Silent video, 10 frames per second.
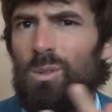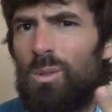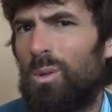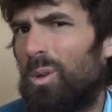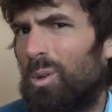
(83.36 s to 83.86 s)

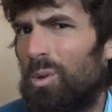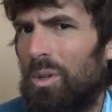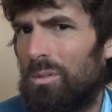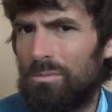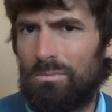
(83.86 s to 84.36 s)
Or
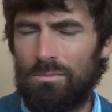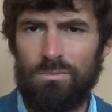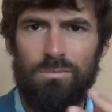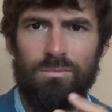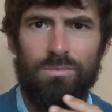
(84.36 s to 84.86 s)
not
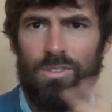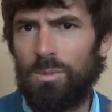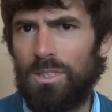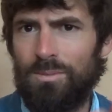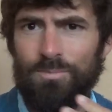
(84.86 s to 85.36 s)
to
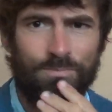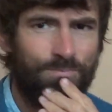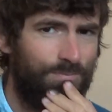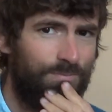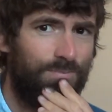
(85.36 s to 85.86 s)
be.
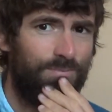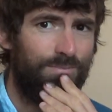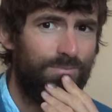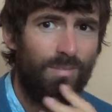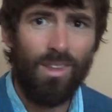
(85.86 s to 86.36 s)

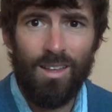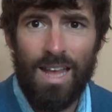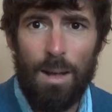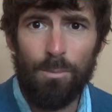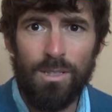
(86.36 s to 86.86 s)

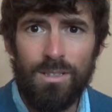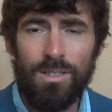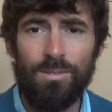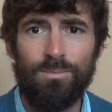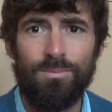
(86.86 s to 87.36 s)
Hamlet,
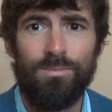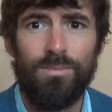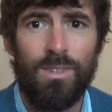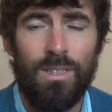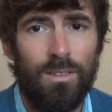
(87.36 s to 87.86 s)

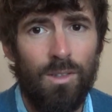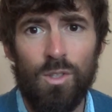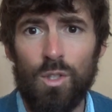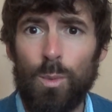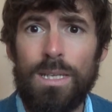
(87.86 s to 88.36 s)
the
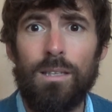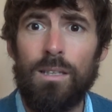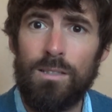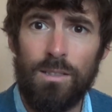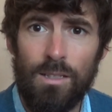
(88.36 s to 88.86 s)
sweet
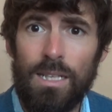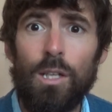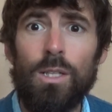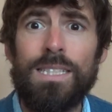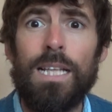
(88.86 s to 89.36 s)

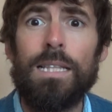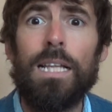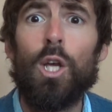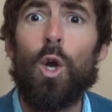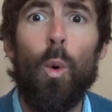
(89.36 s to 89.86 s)

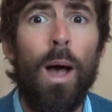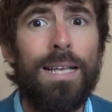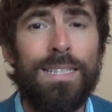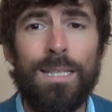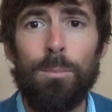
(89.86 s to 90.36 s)

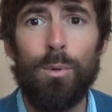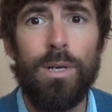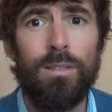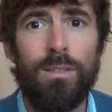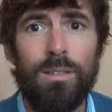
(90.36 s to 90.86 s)
soliloquizing
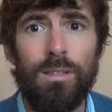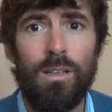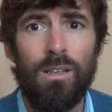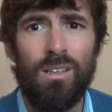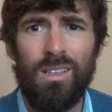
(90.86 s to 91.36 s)
prince,
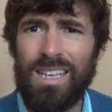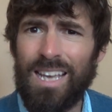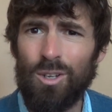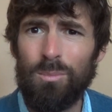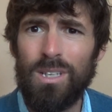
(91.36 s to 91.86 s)
he
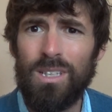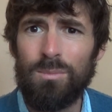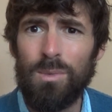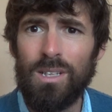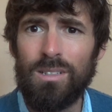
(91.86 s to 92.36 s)
cannot make his
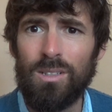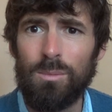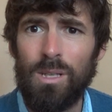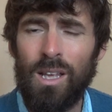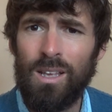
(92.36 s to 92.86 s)
mind
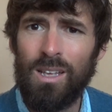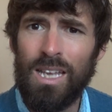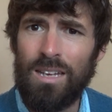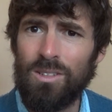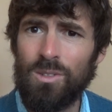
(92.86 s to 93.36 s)
up.
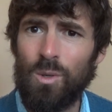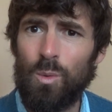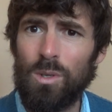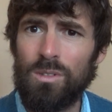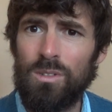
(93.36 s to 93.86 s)
He doesn't know
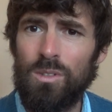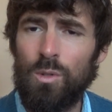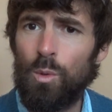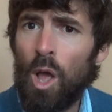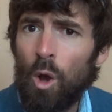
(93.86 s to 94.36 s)
what to
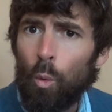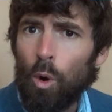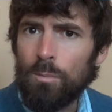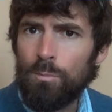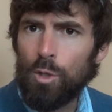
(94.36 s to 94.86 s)
do.
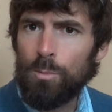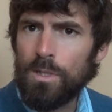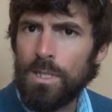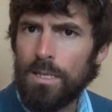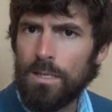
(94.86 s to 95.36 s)
One
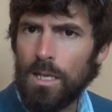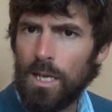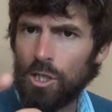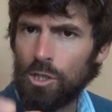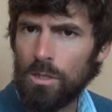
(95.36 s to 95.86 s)
moment he's
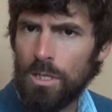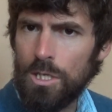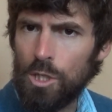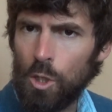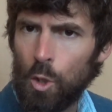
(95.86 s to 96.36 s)
there,
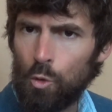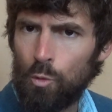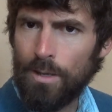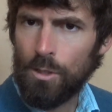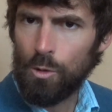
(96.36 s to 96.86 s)
clear,
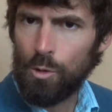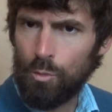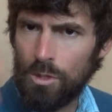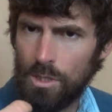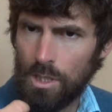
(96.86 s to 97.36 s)

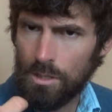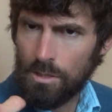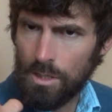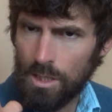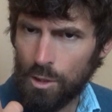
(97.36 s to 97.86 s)
resolute.
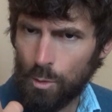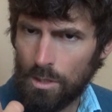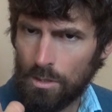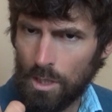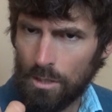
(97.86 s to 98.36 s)
Yes, I know
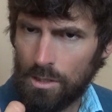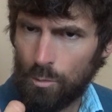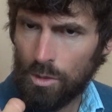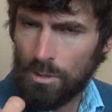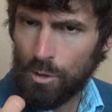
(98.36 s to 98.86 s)
exactly
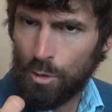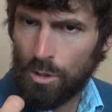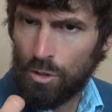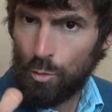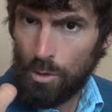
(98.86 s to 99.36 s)
what I'm going
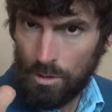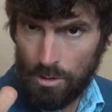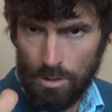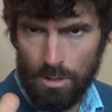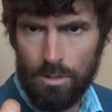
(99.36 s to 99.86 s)
to do, and
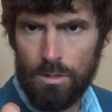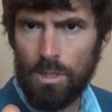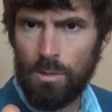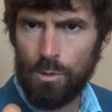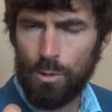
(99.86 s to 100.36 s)
yes,
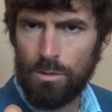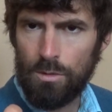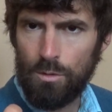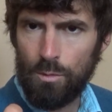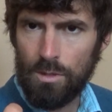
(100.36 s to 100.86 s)
I'm going to
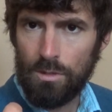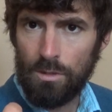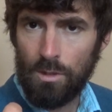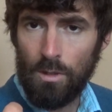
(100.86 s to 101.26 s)
do it.